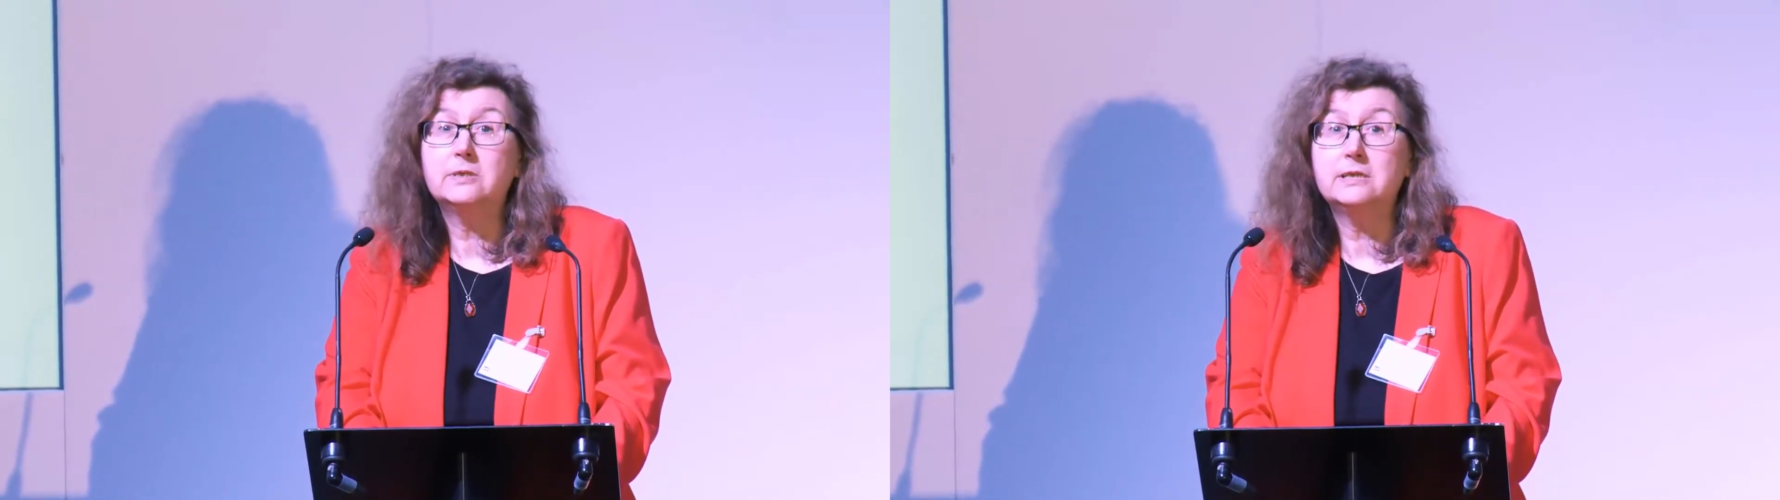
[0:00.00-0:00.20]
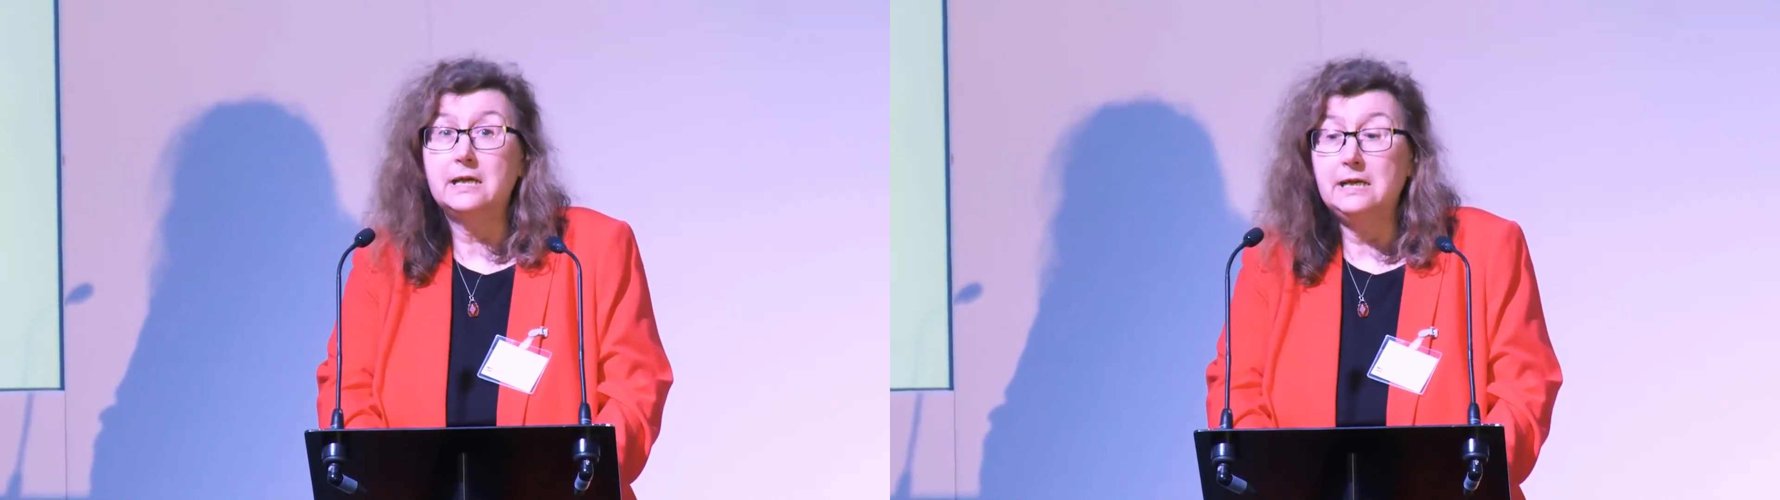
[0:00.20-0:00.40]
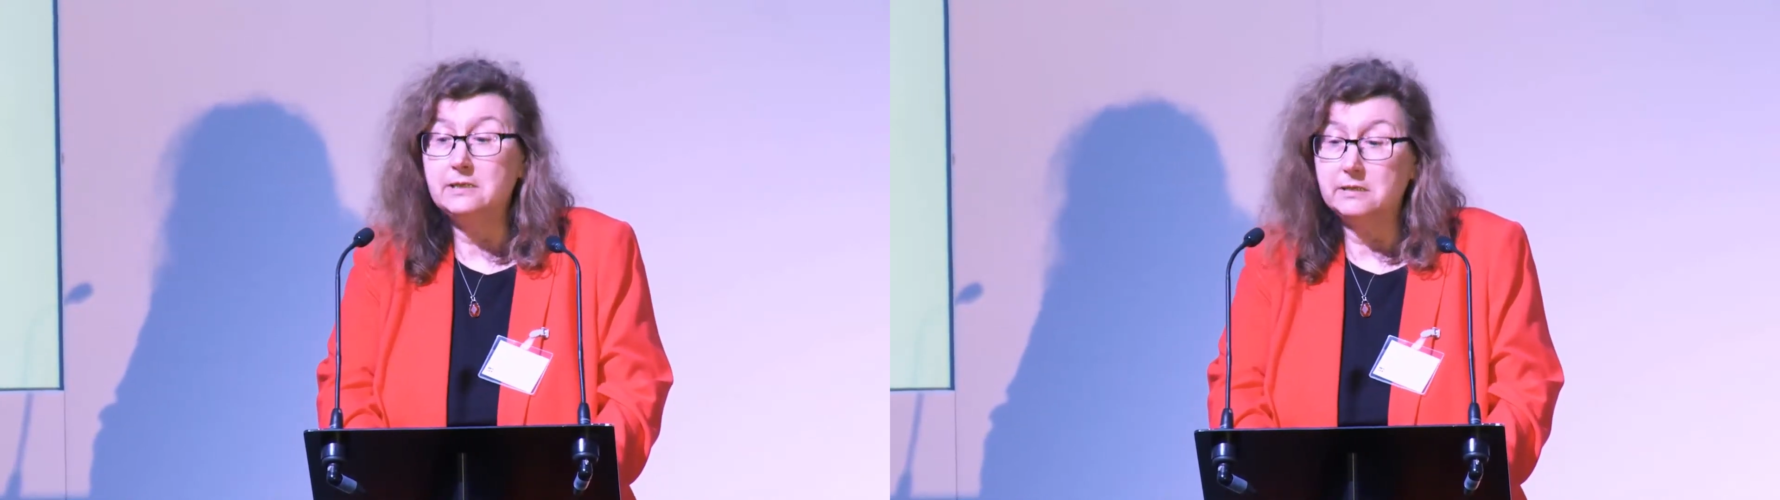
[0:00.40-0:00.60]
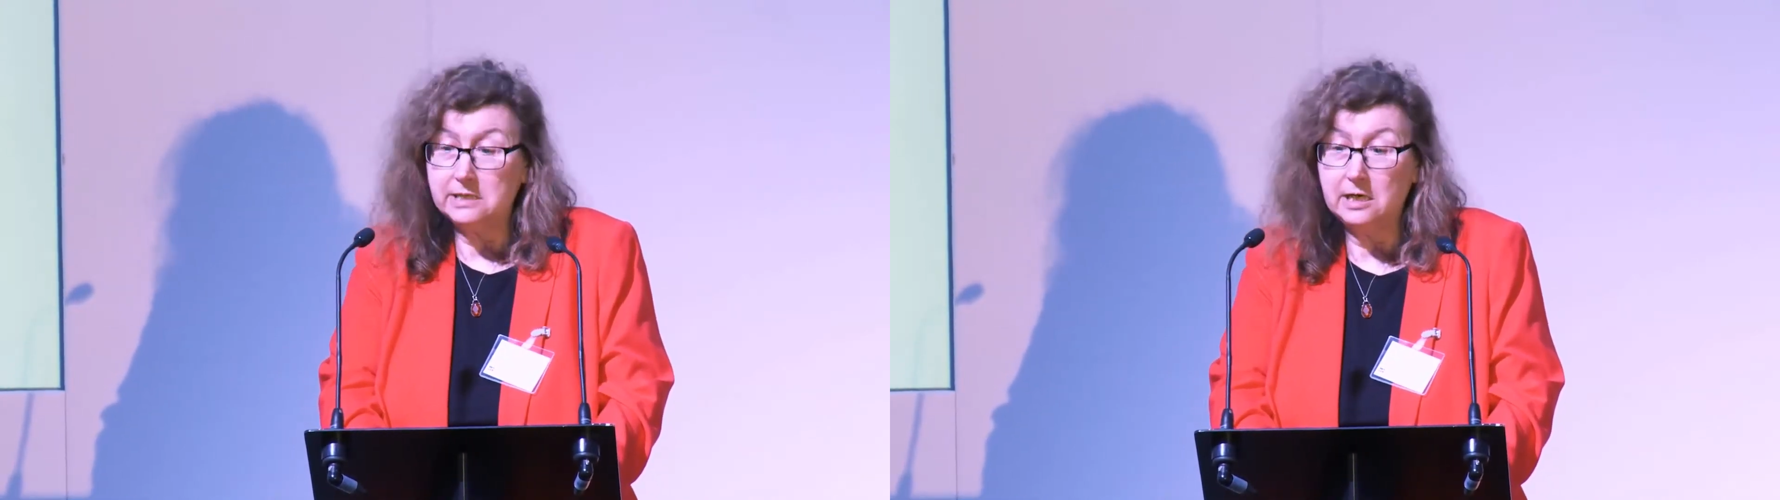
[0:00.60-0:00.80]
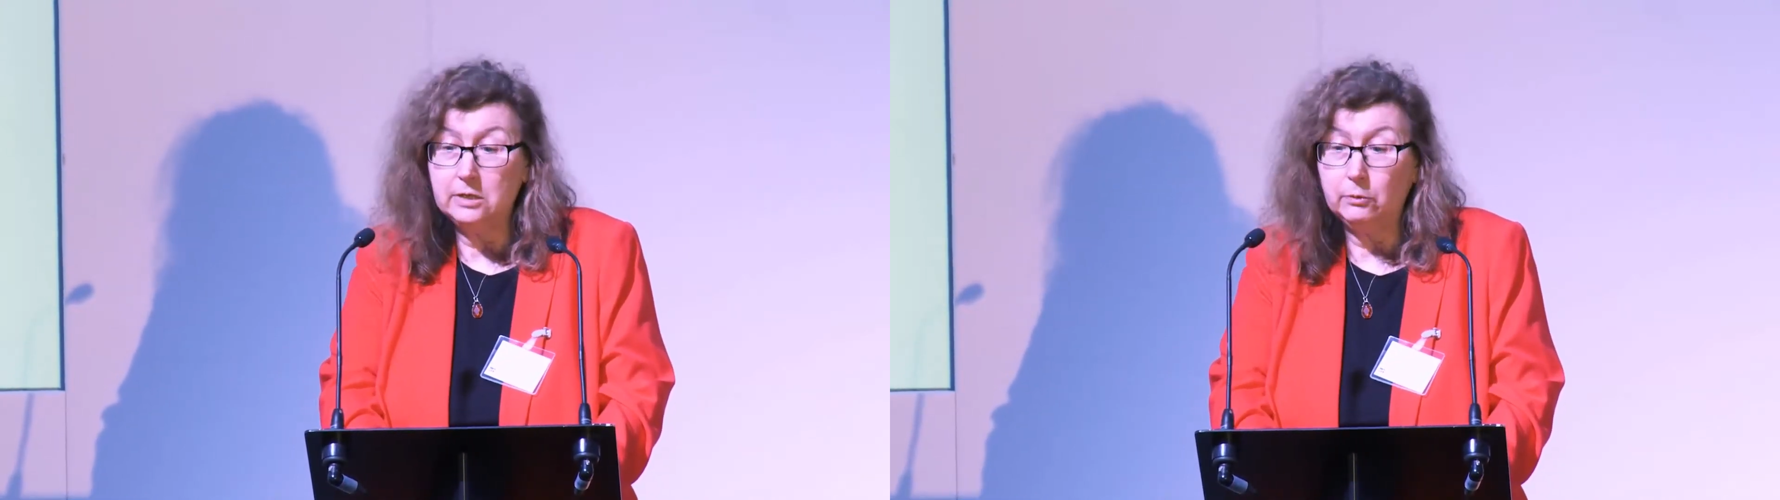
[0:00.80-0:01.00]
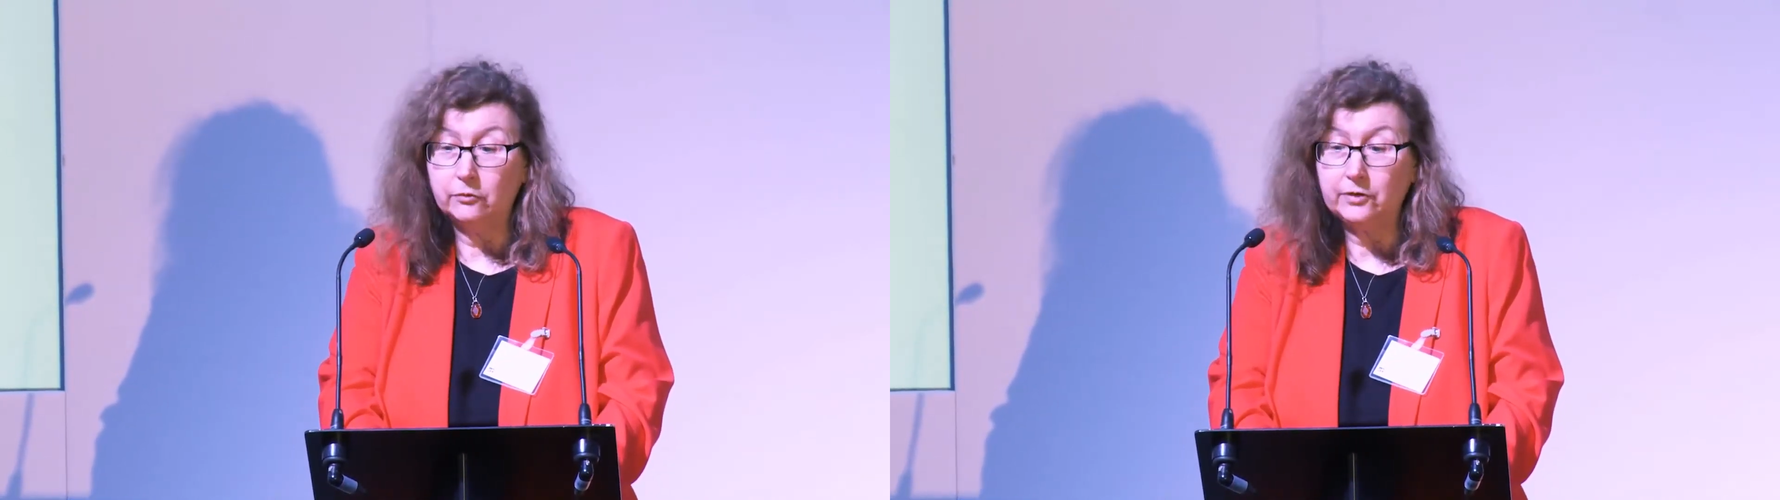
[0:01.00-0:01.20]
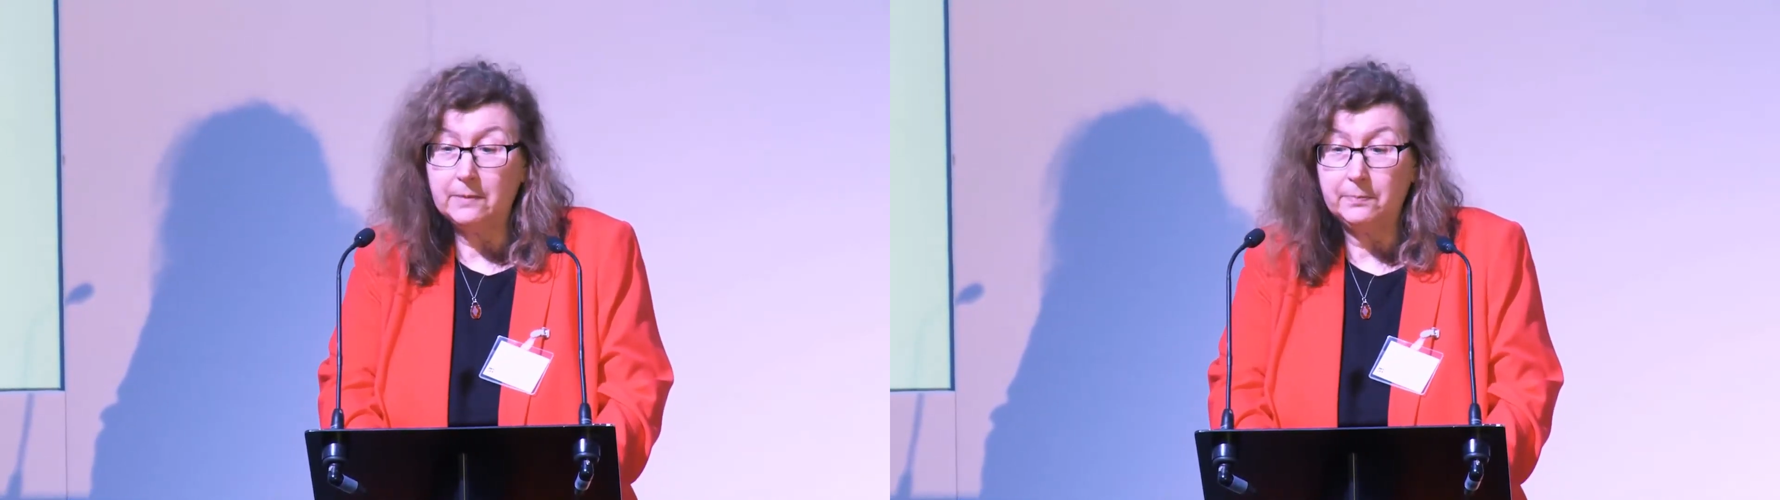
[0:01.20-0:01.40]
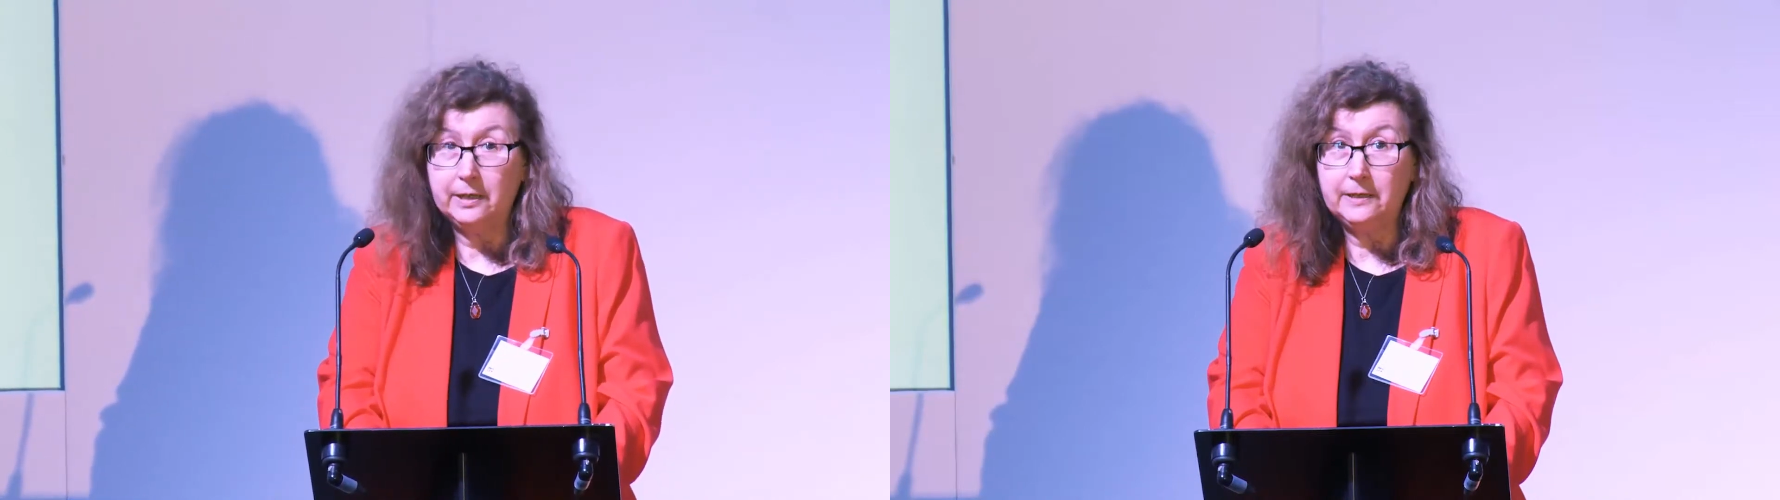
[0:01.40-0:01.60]
date and tell you what's
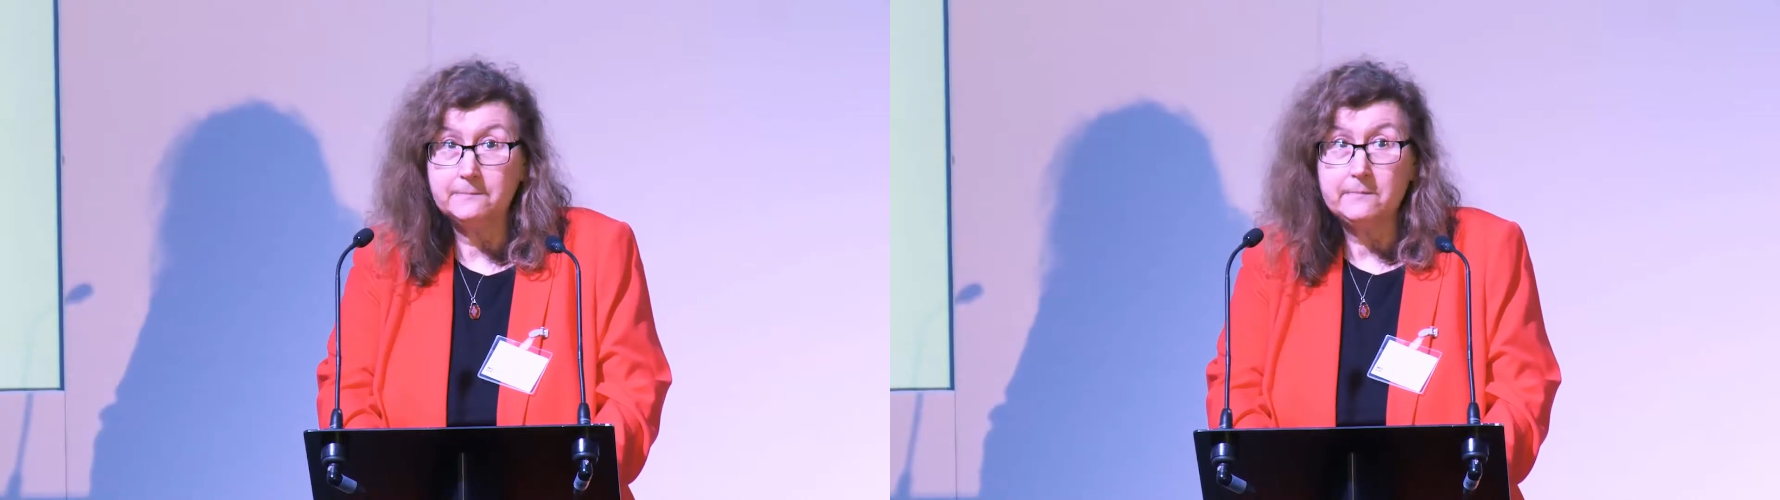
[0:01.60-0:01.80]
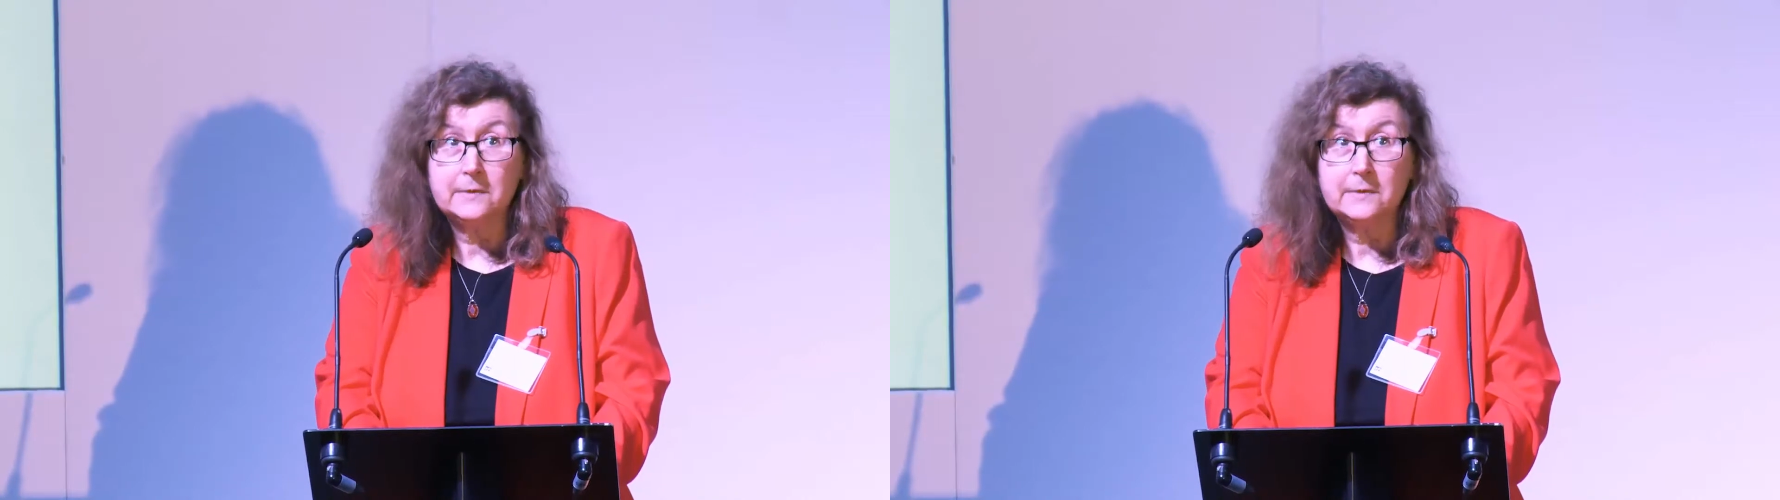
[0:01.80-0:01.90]
happening.